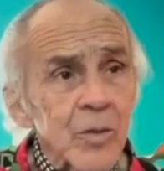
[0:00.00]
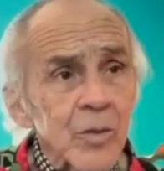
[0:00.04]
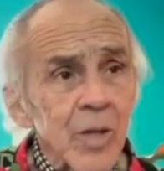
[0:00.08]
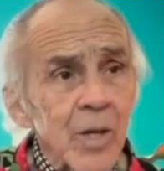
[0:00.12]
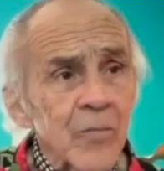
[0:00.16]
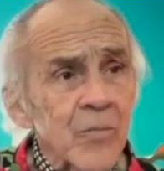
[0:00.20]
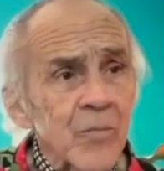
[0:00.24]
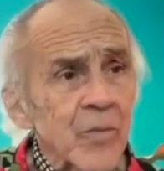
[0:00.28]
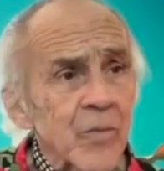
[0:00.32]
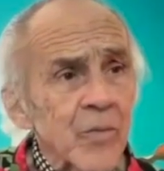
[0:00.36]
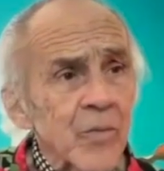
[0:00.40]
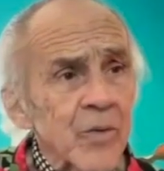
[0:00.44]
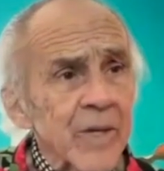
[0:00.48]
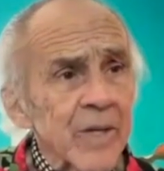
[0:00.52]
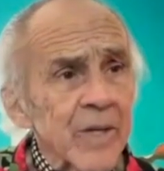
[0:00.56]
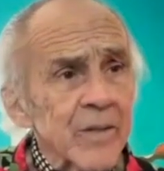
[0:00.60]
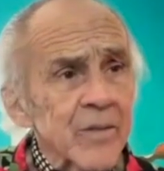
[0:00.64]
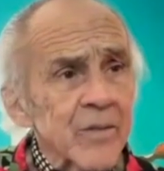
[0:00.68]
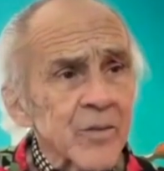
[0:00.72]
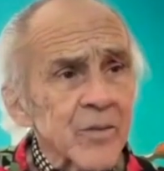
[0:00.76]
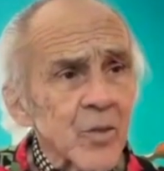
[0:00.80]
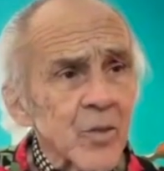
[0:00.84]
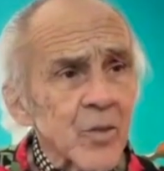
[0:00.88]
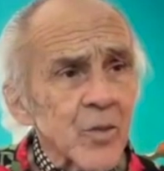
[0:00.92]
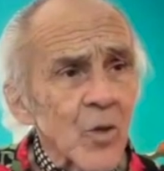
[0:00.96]
I forget,
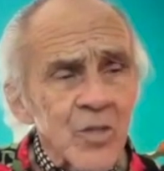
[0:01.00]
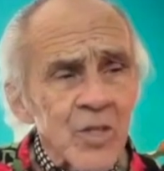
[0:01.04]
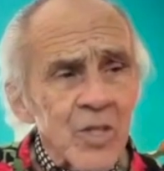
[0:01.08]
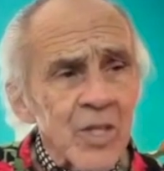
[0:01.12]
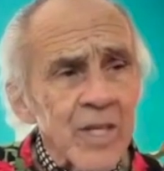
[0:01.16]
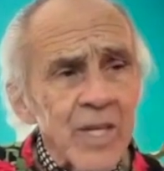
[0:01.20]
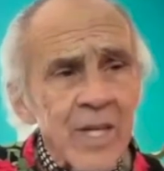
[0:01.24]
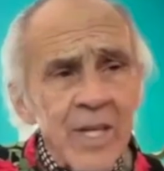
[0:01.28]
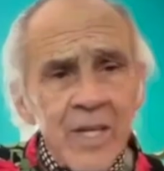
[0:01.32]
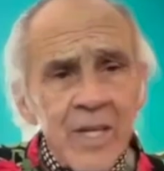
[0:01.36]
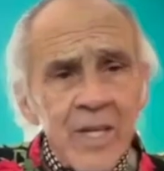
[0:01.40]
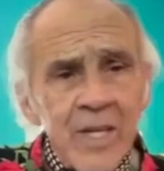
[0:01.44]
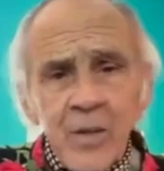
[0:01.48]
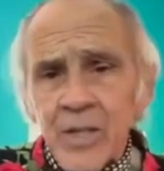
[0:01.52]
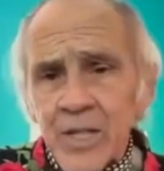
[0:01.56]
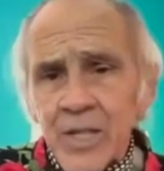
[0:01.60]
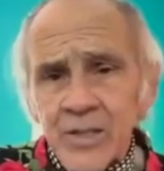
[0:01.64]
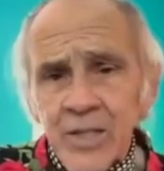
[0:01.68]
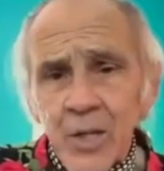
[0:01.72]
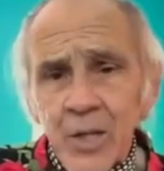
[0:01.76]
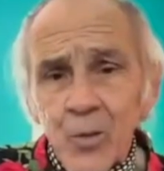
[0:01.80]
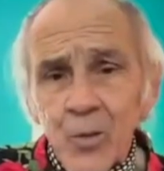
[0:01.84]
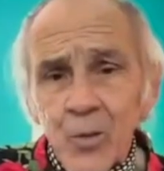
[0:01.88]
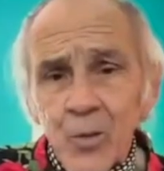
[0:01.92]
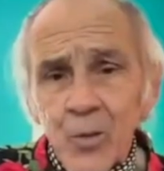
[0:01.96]
Xochitl and
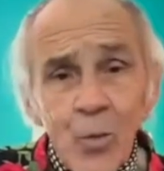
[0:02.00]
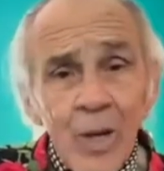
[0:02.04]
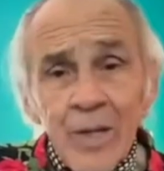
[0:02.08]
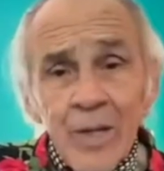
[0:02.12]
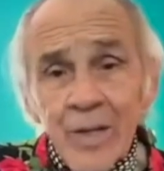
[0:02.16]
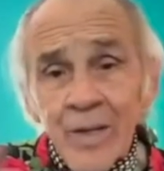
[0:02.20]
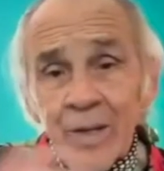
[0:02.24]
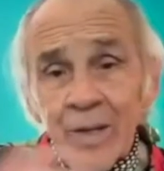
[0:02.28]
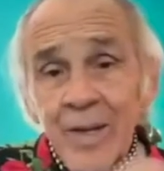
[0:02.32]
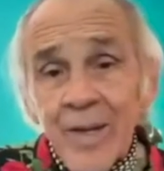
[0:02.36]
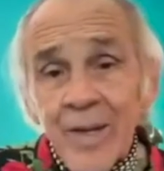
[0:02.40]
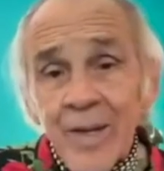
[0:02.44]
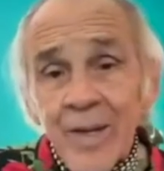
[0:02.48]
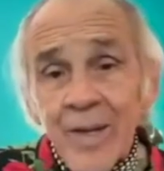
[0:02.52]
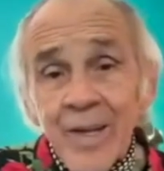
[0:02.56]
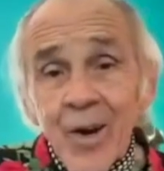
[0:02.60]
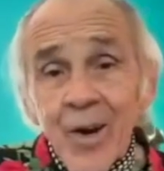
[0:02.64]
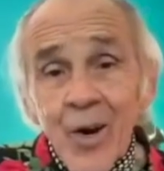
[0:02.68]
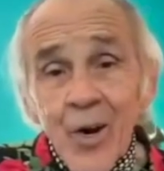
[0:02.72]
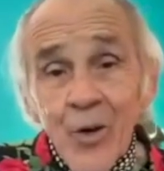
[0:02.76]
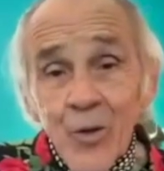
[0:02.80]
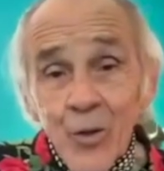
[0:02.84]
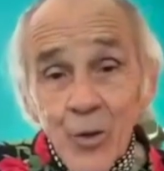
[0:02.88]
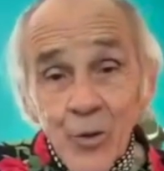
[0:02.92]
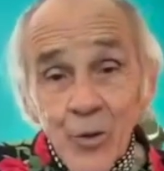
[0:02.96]
Quetzalcoatl
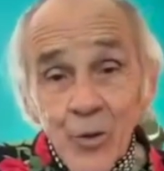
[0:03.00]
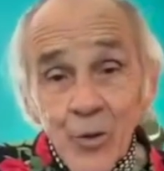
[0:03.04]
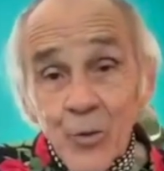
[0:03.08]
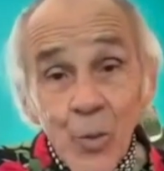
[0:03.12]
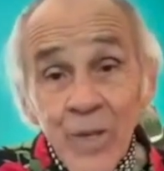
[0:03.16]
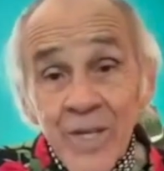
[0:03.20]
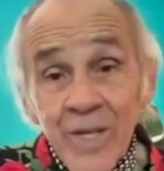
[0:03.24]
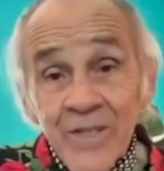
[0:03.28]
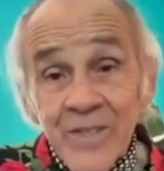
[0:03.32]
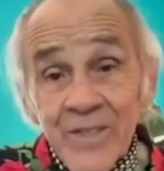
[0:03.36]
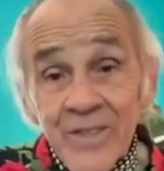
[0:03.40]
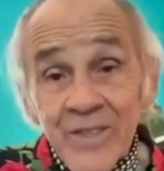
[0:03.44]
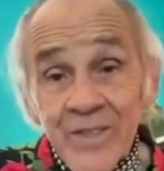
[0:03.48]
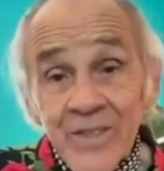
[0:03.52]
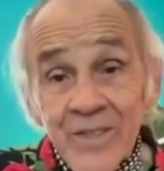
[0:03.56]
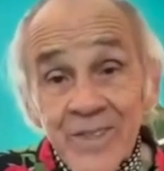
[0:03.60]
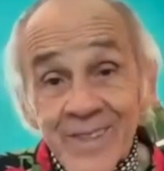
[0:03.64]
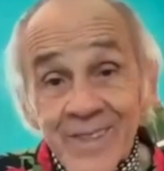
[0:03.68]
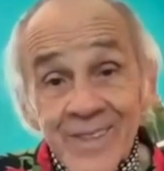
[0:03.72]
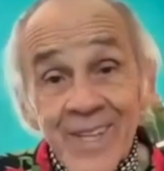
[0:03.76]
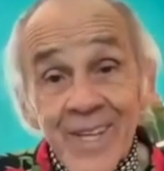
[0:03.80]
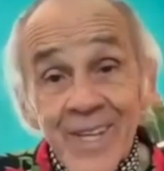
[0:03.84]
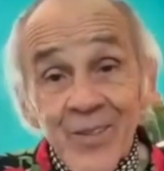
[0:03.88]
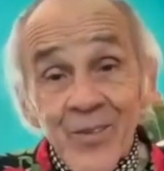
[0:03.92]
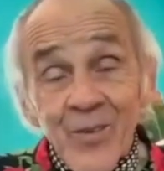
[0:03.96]
are the twins
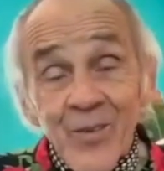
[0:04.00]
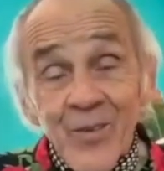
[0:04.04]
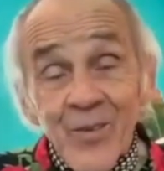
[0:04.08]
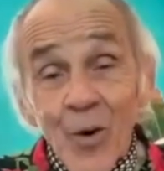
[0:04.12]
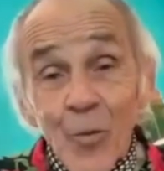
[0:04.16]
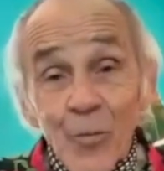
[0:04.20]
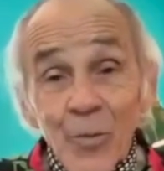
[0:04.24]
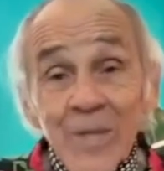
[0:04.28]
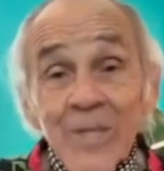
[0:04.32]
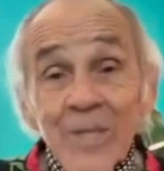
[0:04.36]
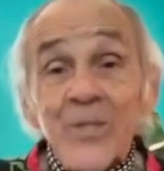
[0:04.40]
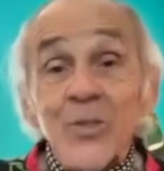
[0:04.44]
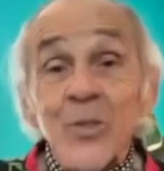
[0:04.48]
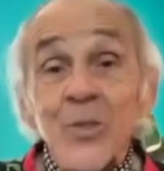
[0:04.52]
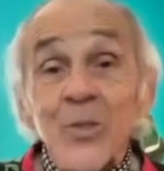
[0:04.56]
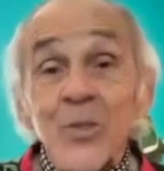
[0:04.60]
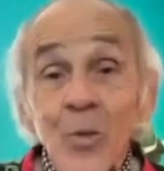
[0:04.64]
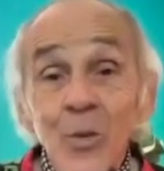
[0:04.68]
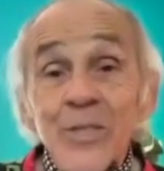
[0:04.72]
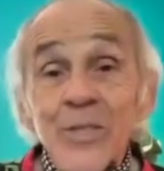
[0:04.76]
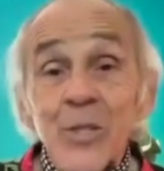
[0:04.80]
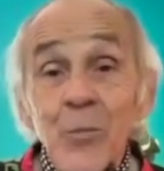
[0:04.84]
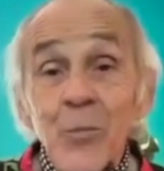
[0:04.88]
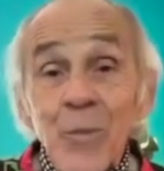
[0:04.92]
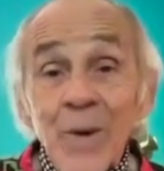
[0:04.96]
that grow, but it's
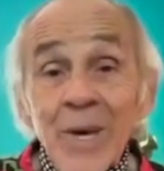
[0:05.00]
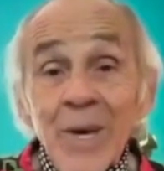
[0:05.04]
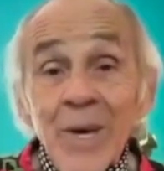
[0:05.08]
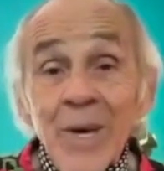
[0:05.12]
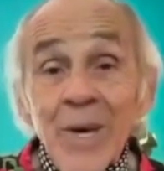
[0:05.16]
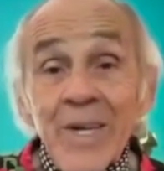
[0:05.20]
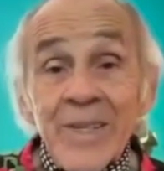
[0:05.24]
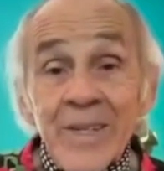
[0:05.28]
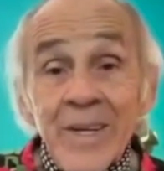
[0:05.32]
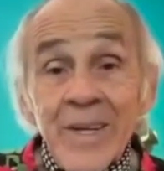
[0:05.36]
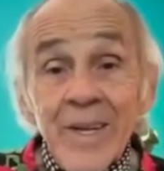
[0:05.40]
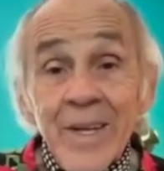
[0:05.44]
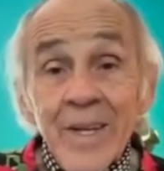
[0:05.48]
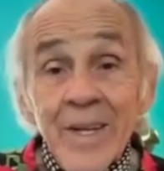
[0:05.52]
always the men.